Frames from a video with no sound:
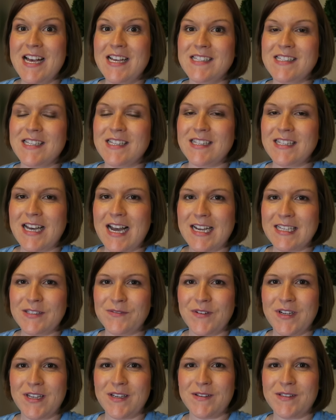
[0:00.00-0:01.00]
So the last
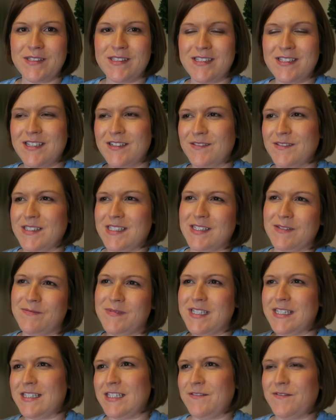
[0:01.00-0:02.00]
videos, there was some
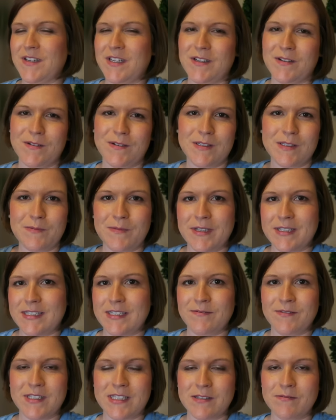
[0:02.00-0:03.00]
Disney videos mixed
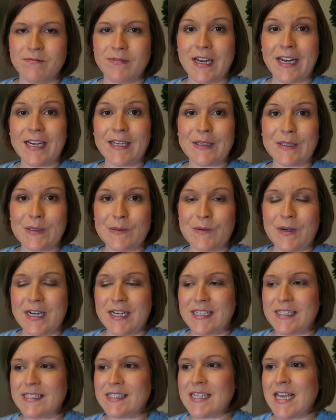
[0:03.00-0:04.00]
in with some regular
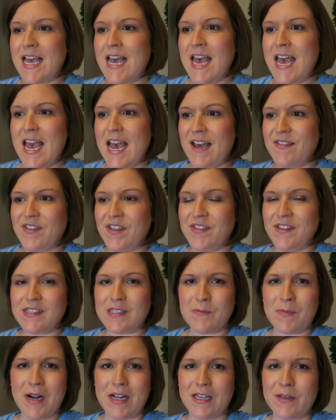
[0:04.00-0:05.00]
ones, and then this
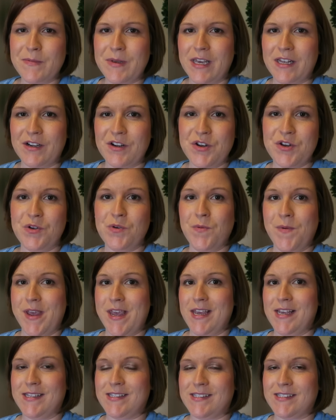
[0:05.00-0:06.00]
will probably be on a new
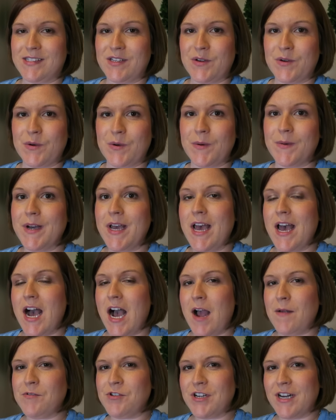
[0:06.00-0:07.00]
week. So
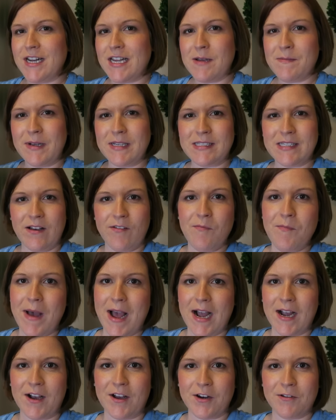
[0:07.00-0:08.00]
I'm trying to get myself
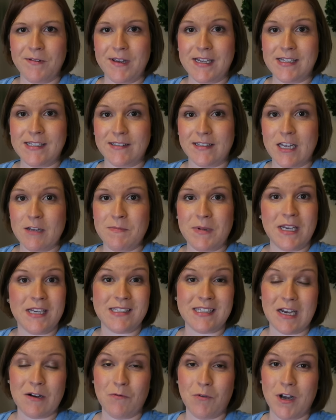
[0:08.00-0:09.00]
back on a week delay because
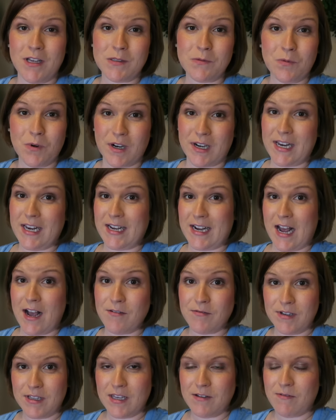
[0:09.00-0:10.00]
that was working
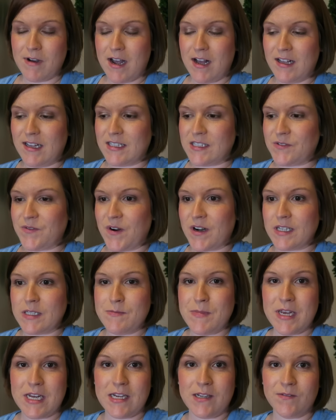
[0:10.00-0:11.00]
out really well as far as
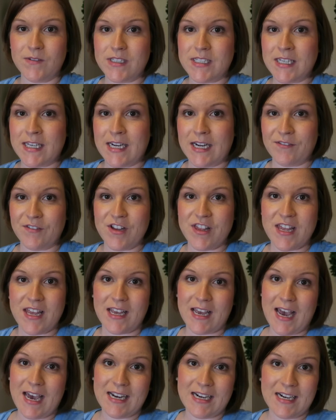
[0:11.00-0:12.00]
being able to get
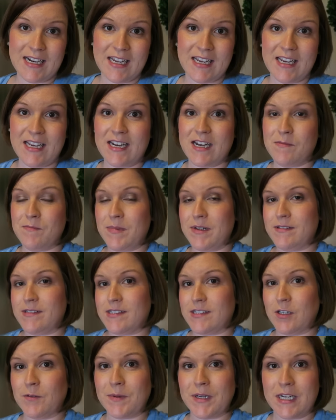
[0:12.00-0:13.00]
everything edited and be,
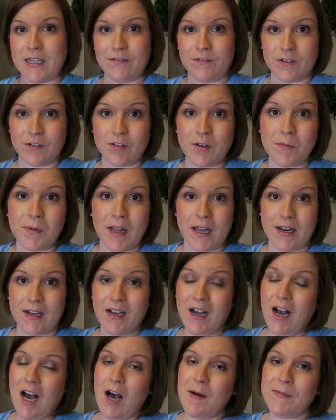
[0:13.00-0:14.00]
still being able to reply to
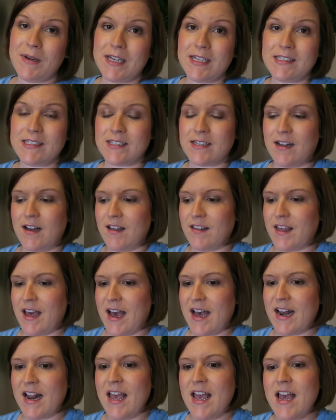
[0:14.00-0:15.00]
comments and all
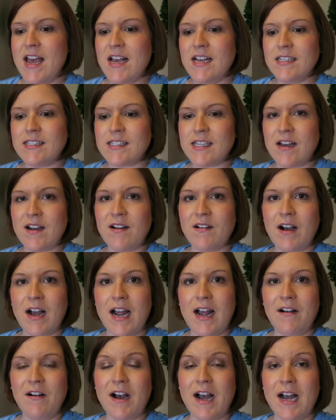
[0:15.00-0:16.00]
that. So
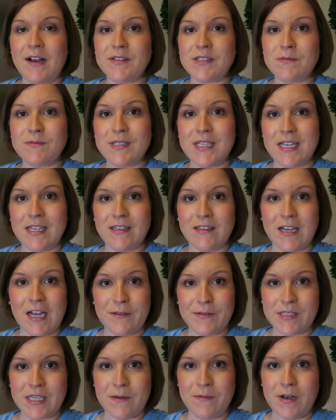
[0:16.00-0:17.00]
I'll have have some day in the
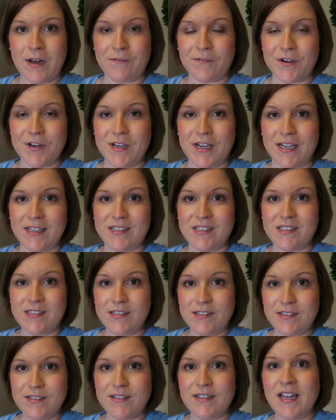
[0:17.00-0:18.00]
lives coming up for you guys
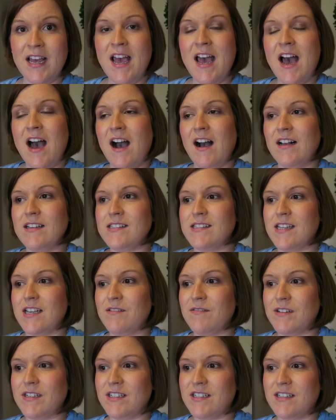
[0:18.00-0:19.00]
soon. Also, I
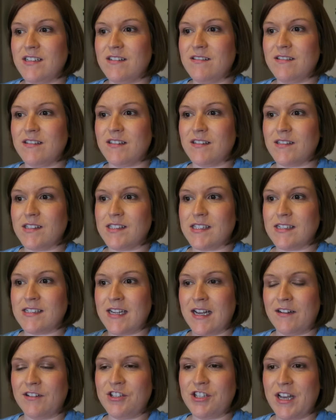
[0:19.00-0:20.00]
wanted to do a little sit
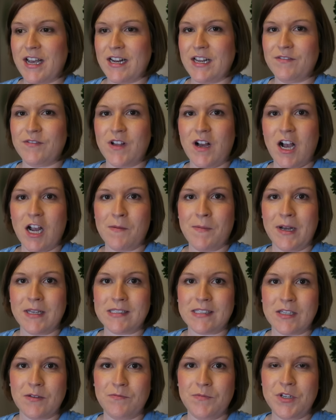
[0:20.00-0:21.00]
down chatty vlog about
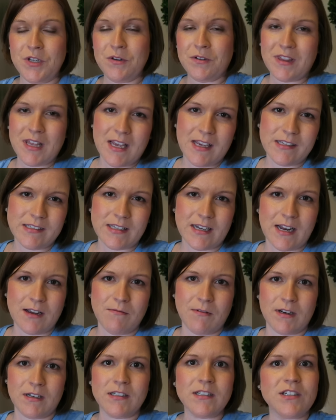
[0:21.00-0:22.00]
some new things that I
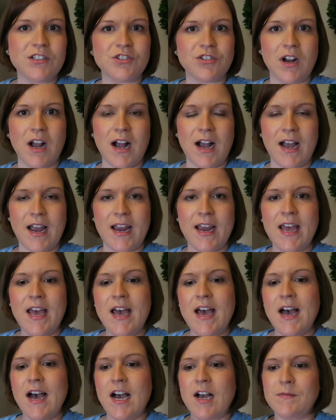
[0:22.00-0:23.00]
wanted to try,
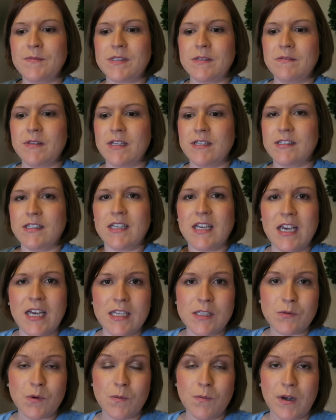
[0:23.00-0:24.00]
um, some things the
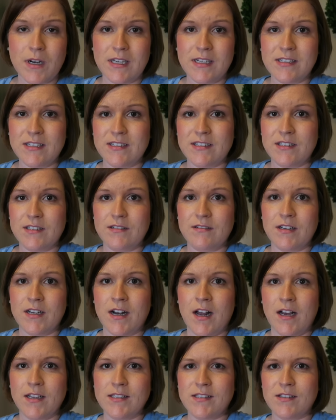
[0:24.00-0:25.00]
kids were wanting to do,
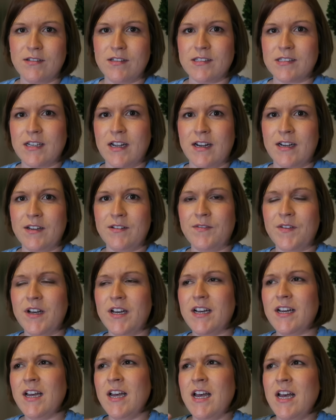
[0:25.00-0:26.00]
and also just kind of
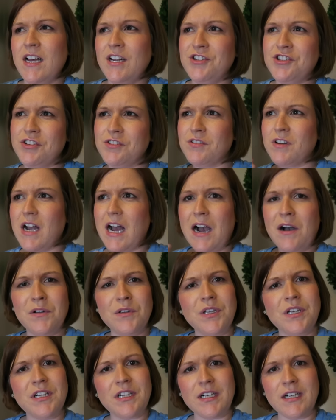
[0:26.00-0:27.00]
a general
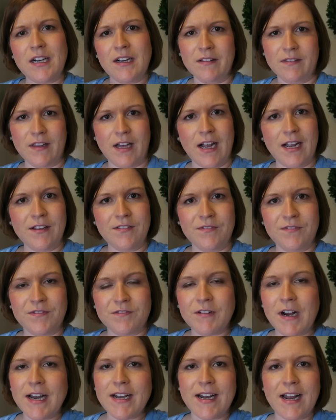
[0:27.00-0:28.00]
outlook on life
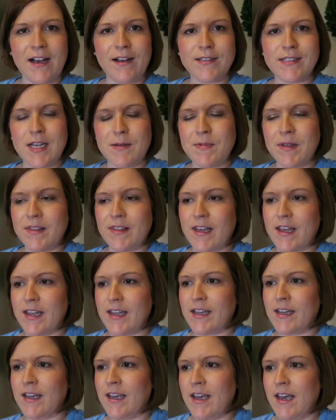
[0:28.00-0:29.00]
right now type of
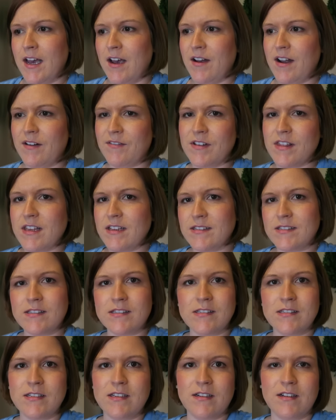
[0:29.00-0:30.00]
thing.
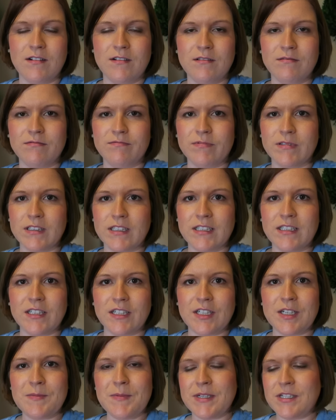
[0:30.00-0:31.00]
Everything's, you know, really
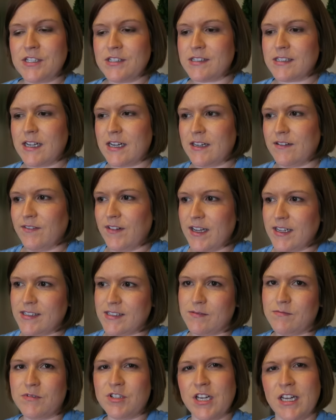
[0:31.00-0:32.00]
good, but just kind of like
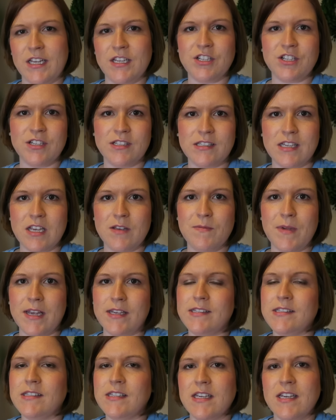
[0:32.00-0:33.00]
some changes that you
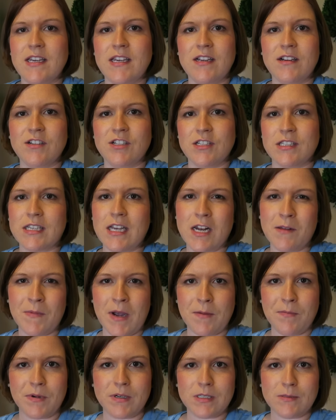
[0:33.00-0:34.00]
may see or just kind of
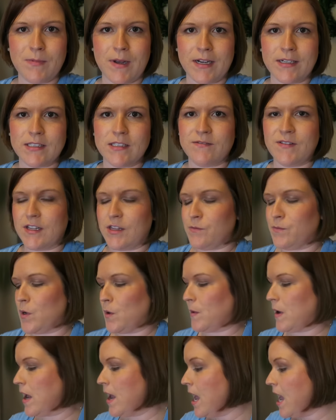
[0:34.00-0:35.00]
my perspective at the
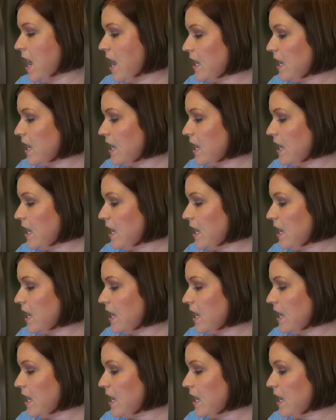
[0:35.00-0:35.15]
moment.